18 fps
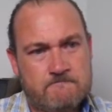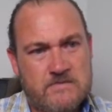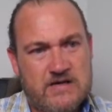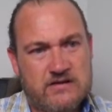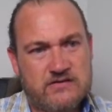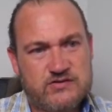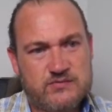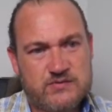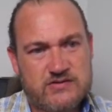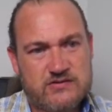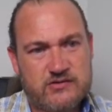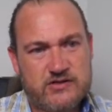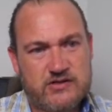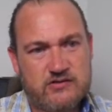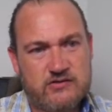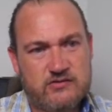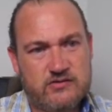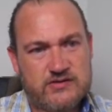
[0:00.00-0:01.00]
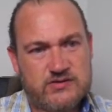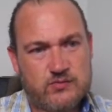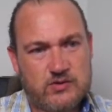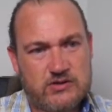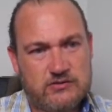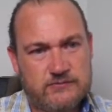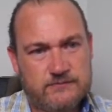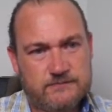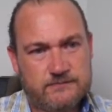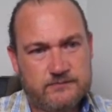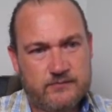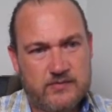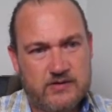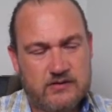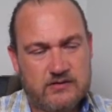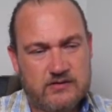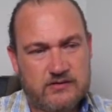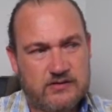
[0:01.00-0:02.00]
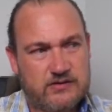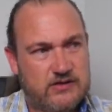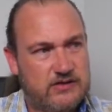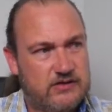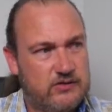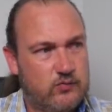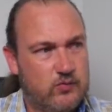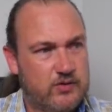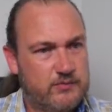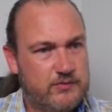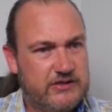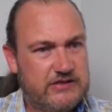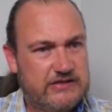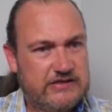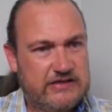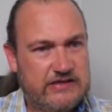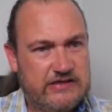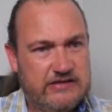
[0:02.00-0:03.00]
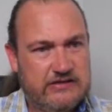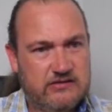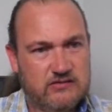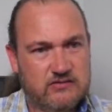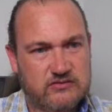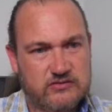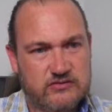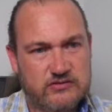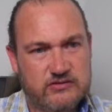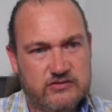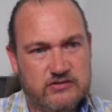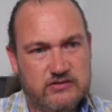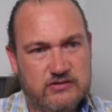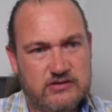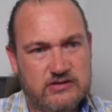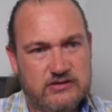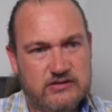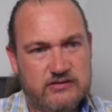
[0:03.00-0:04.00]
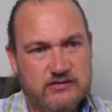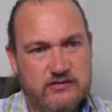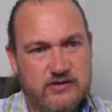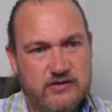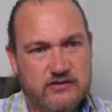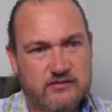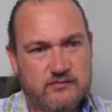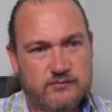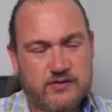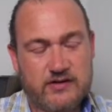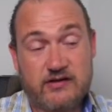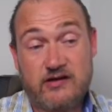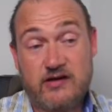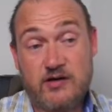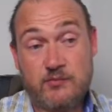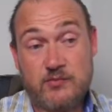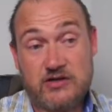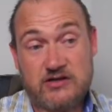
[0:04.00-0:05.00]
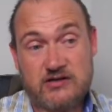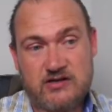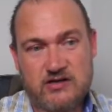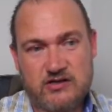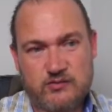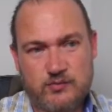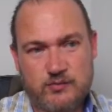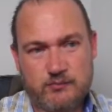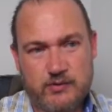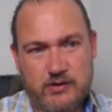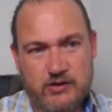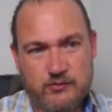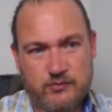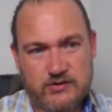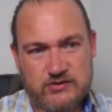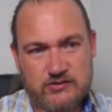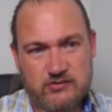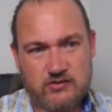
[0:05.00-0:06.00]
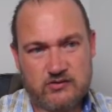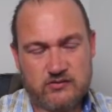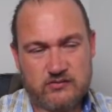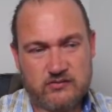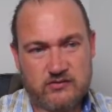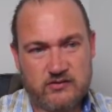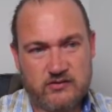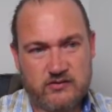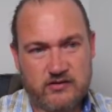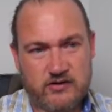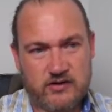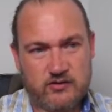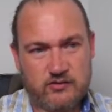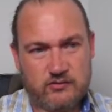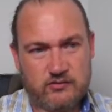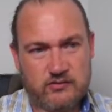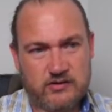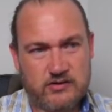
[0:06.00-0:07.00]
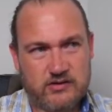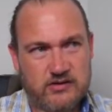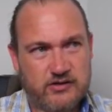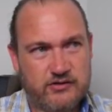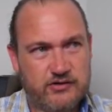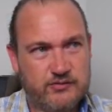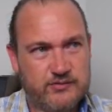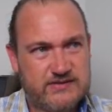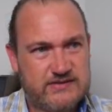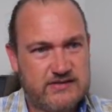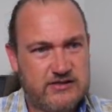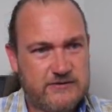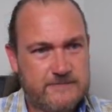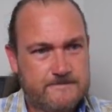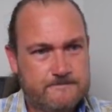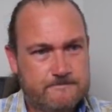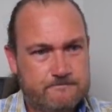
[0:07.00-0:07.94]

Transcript: This one's looking good as well. The 1 minute trade on the 3-minute trade buy we took on the real Euro USD.